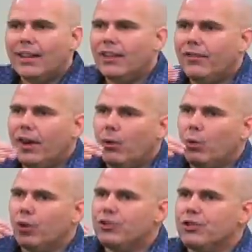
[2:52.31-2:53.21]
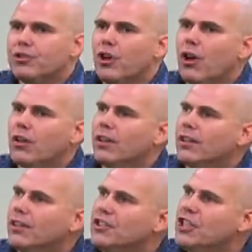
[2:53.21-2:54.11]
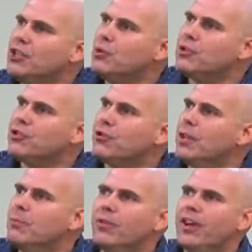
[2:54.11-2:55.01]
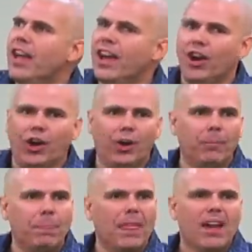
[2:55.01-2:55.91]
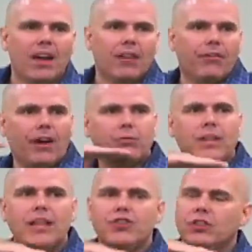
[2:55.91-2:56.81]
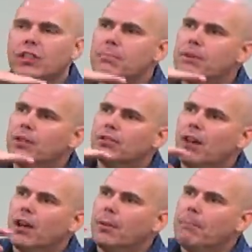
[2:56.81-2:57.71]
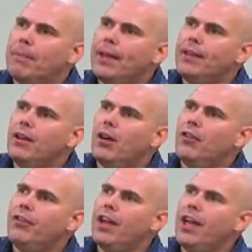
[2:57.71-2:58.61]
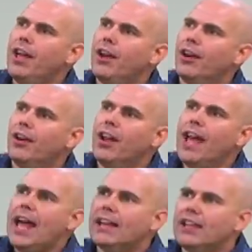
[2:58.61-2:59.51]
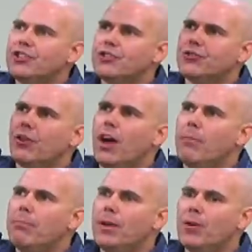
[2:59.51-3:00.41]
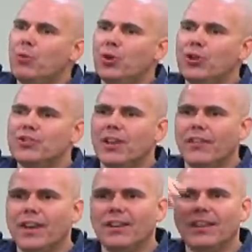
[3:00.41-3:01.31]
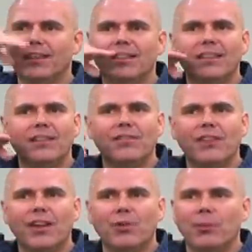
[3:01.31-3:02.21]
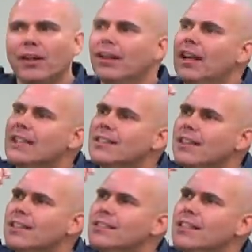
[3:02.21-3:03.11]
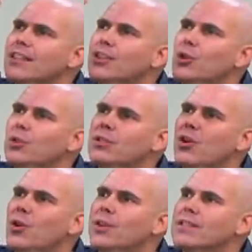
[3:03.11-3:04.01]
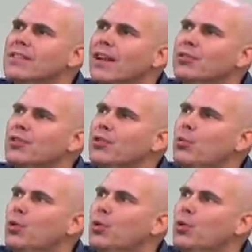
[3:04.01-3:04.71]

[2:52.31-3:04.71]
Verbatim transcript: if I were to talk on a continuous stream of air, foundationally built on a bed of air, and I just drop my words on there like a little conveyor belt, sending these little gold coins out to the